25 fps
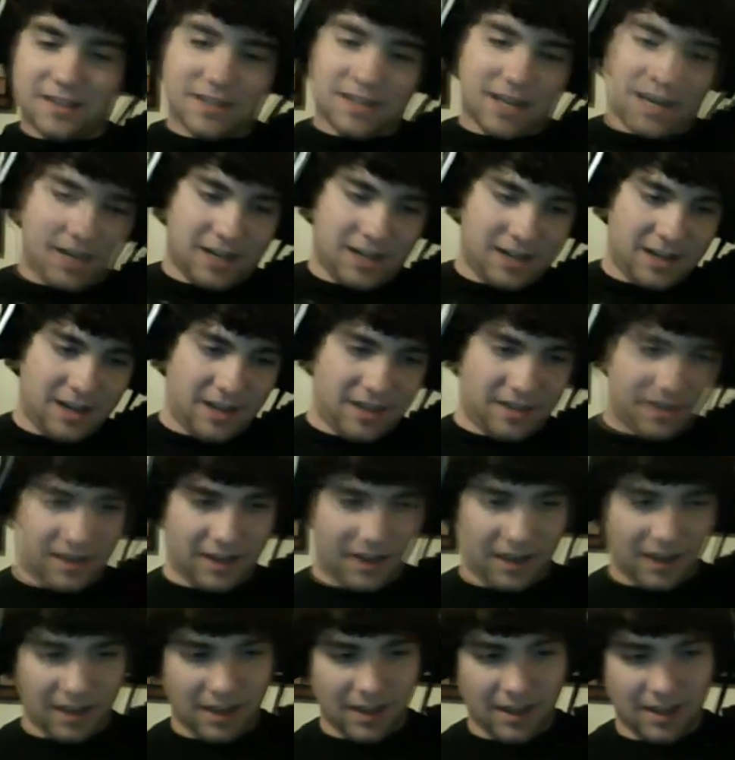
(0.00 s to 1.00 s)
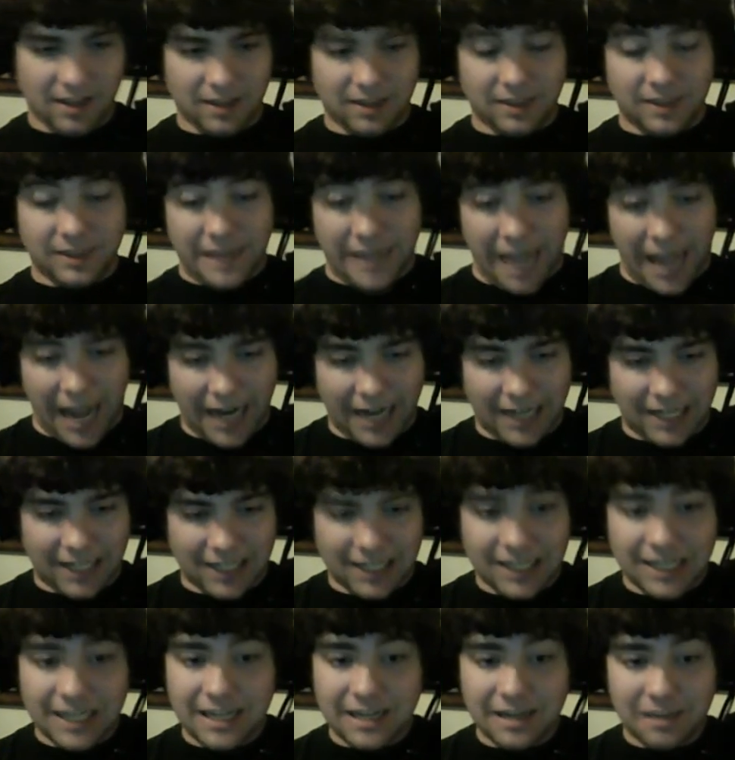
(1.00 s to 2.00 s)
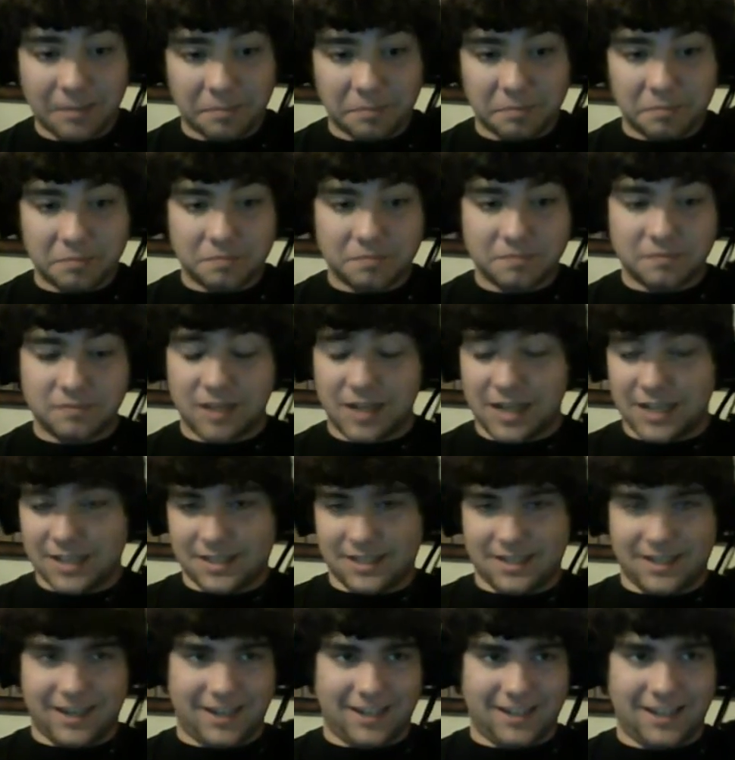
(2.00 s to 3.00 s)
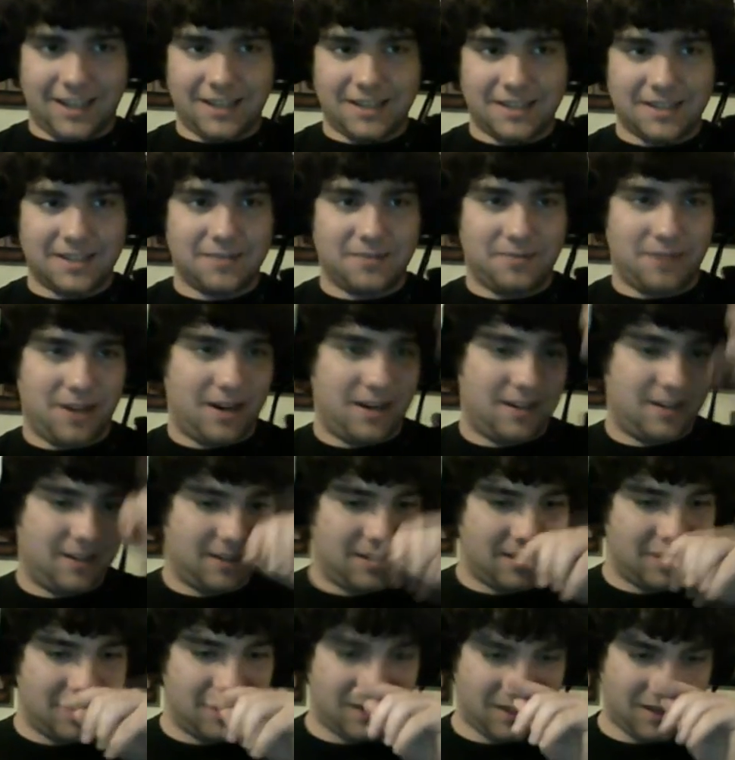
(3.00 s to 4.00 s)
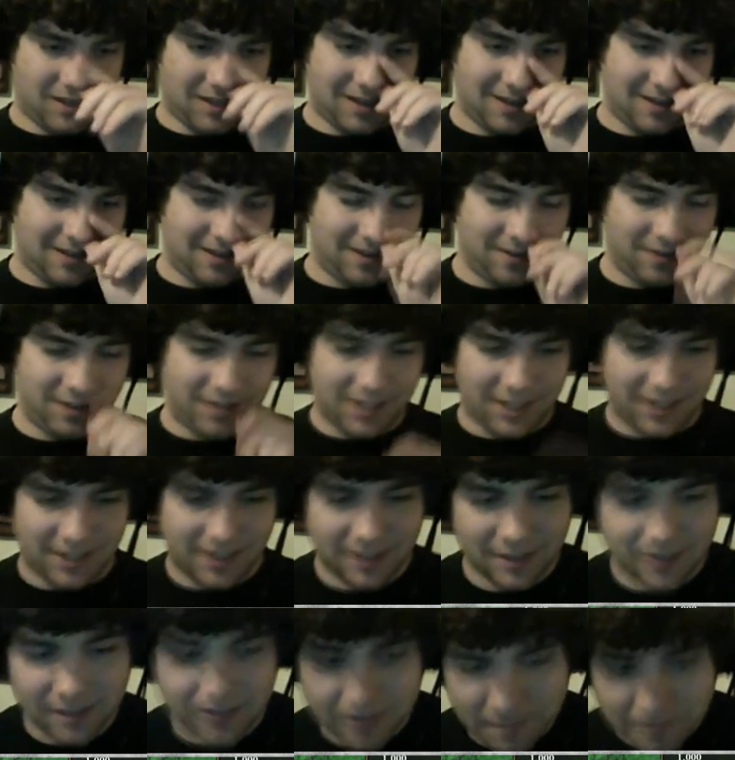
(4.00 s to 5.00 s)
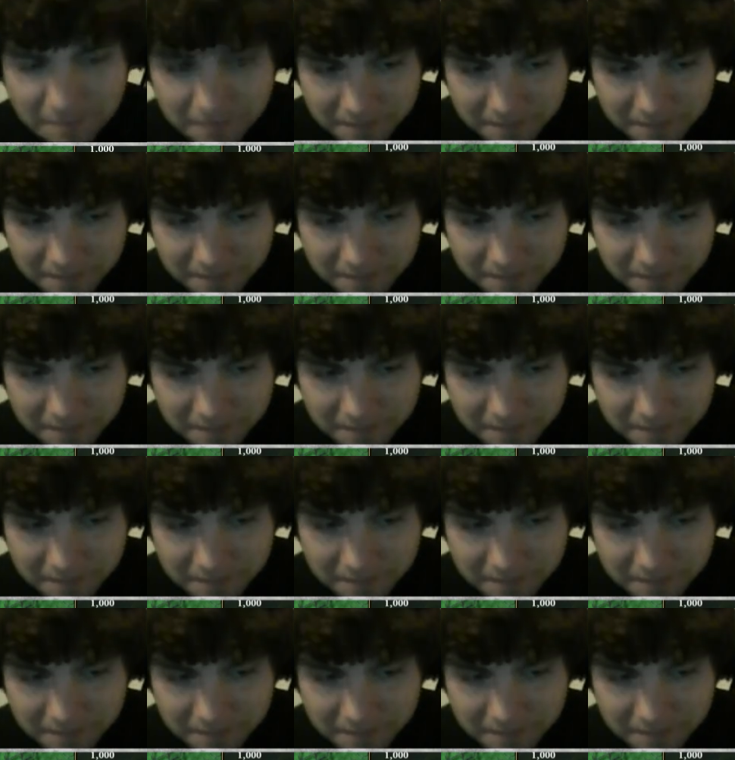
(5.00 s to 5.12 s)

like nothing. 90 is like, that's weird how low that is.